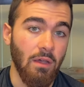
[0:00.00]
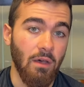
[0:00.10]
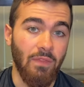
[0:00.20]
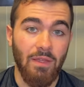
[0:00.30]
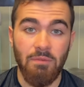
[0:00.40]

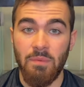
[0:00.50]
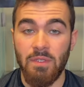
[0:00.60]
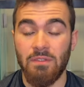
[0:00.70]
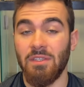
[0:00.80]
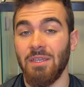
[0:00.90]
that
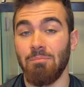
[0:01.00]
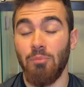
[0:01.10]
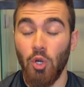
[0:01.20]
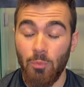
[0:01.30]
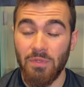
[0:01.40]
means
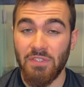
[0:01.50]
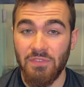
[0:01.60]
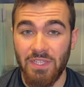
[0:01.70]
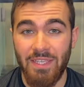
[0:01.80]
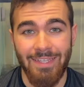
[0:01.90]
like
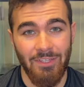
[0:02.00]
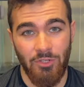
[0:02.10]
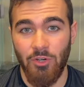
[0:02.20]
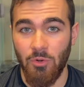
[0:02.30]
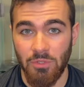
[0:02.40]
purposefully
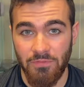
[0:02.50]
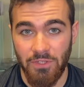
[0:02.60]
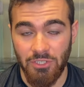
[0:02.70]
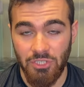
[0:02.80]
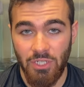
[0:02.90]
killing your
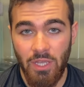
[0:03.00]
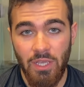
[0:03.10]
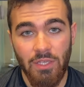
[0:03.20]
goldfish.